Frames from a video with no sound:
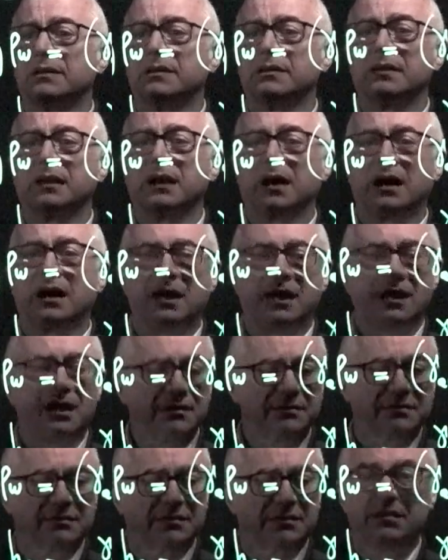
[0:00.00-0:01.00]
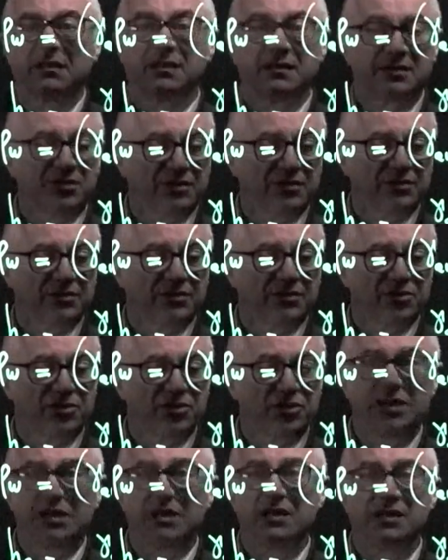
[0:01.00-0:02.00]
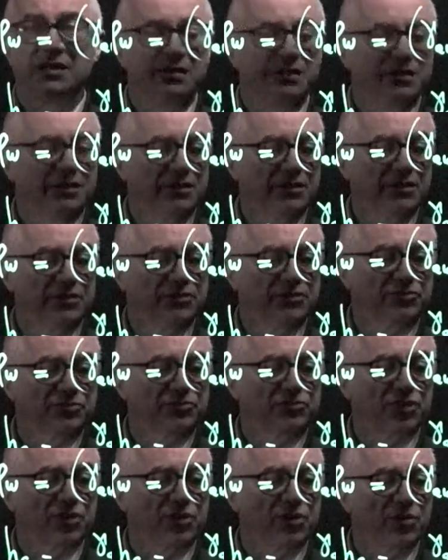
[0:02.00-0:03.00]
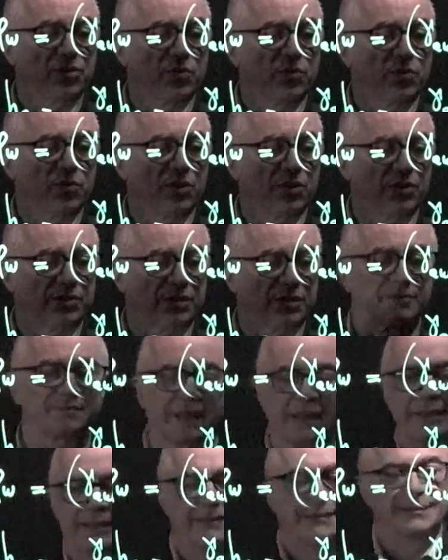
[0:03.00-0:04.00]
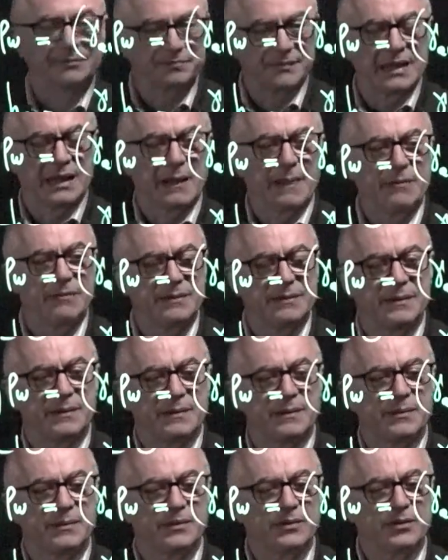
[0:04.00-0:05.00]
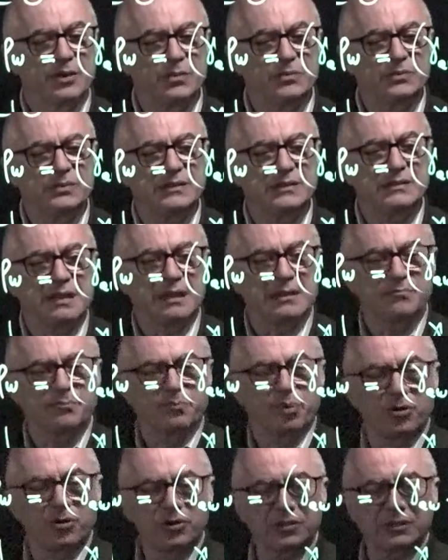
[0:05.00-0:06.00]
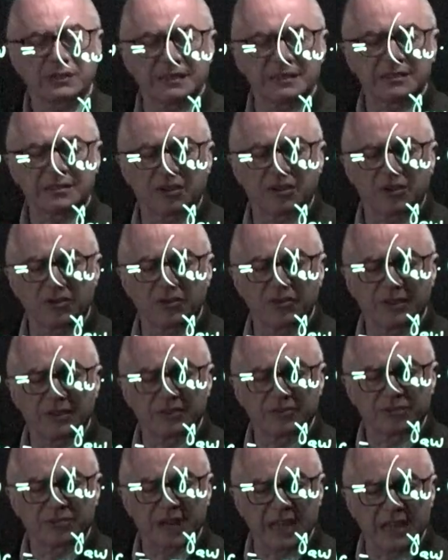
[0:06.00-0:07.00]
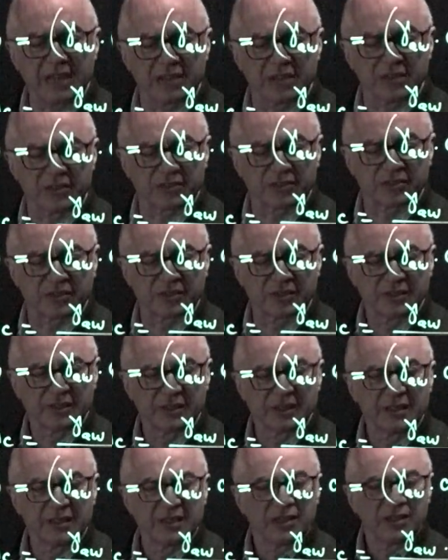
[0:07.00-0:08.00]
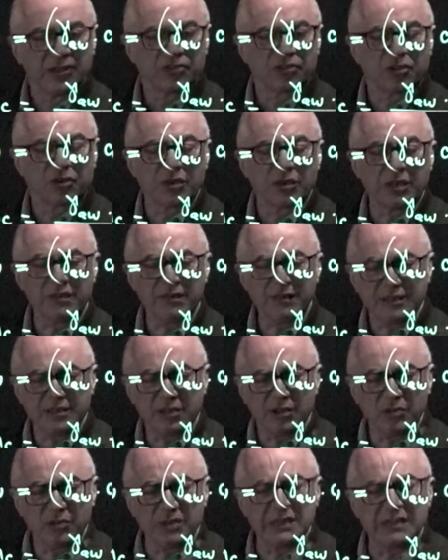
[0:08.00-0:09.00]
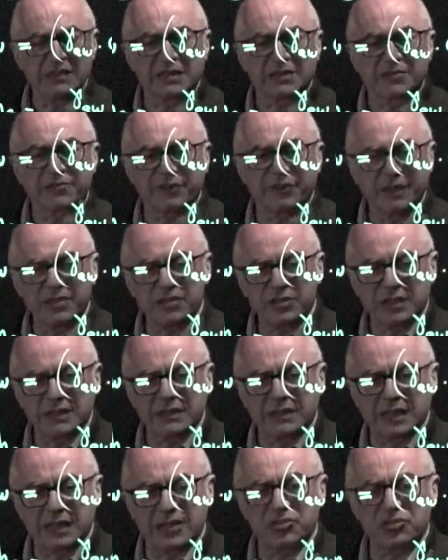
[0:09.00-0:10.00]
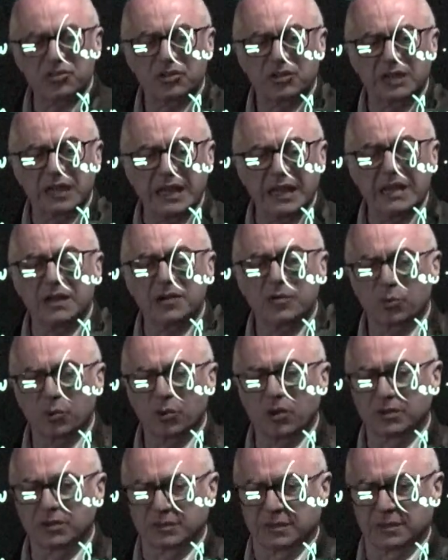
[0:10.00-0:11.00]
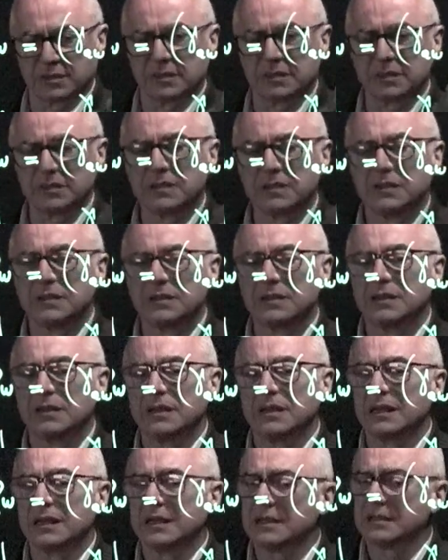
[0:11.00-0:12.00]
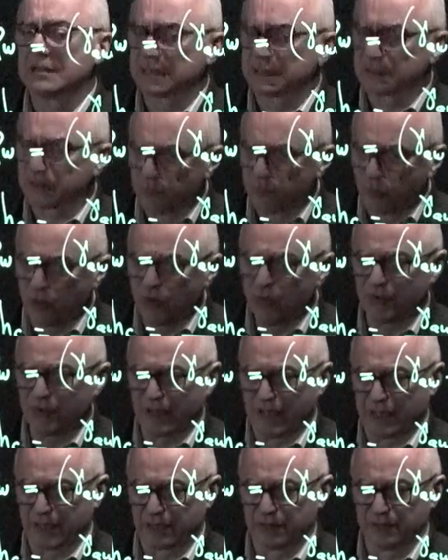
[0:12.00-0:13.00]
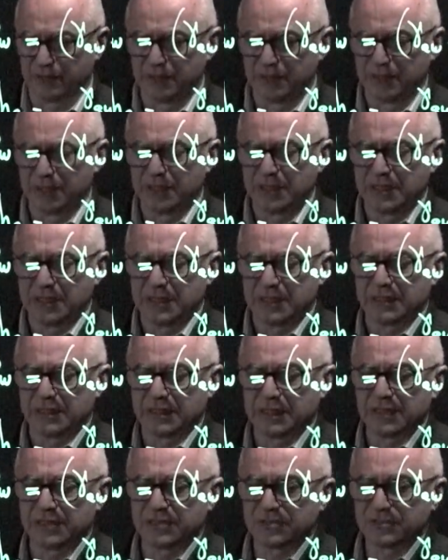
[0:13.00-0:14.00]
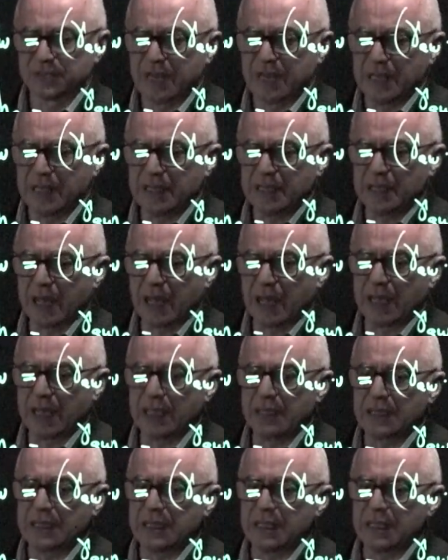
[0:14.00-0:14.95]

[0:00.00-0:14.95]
r g raw water. Notice the importance of the radius. So even though the interfacial tension air-water is a small value, the radii